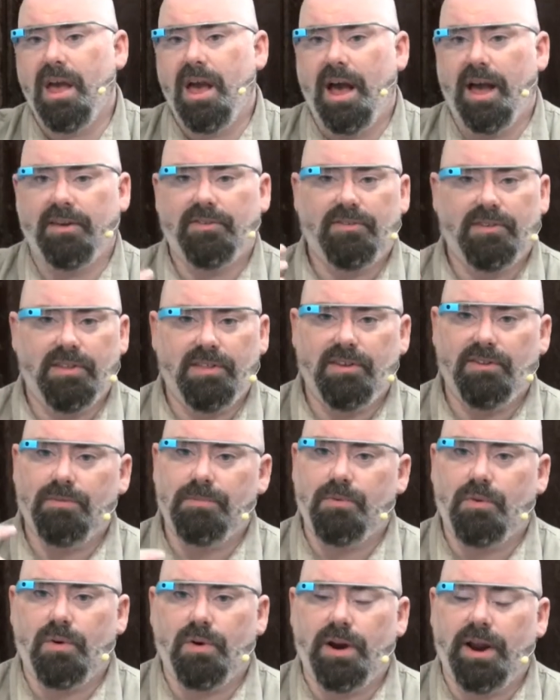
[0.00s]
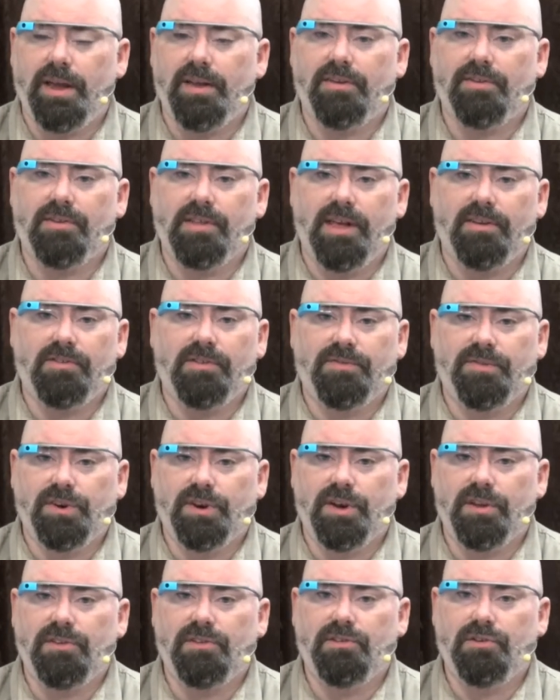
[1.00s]
I see this more as less of a
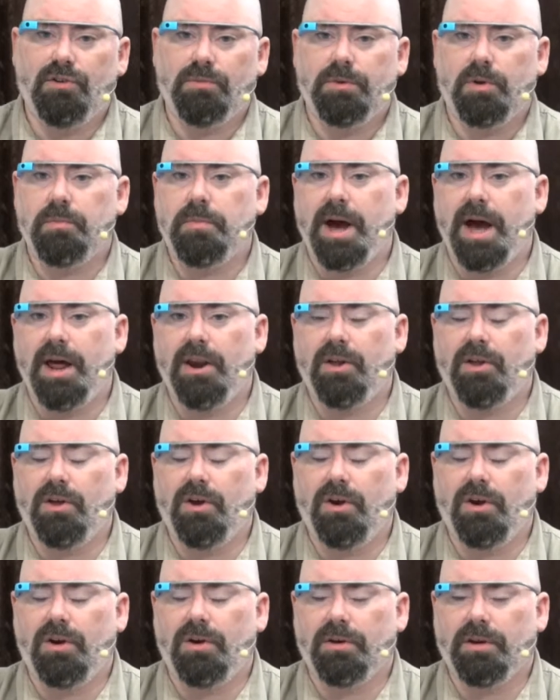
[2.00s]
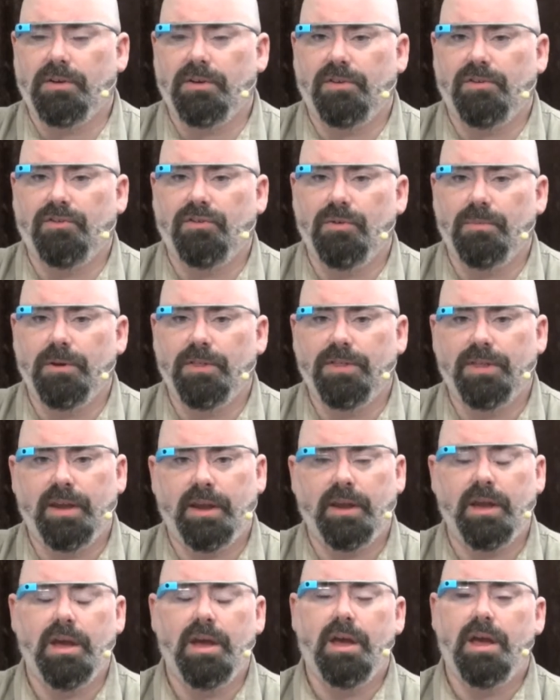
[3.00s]
consumer model or consumer
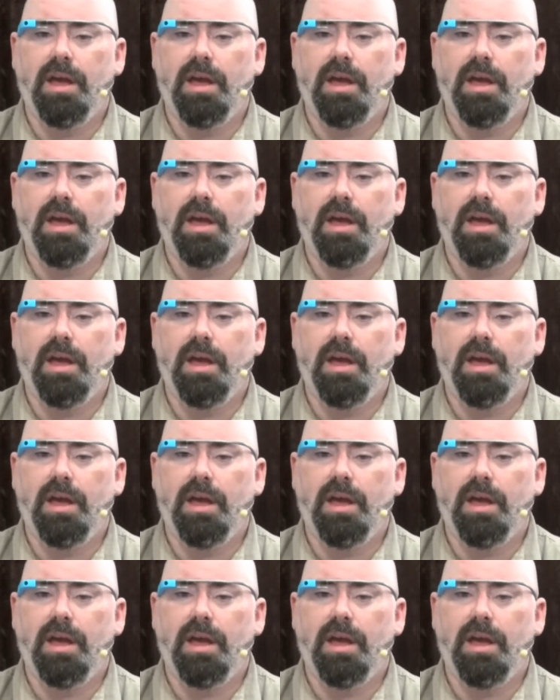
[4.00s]
thing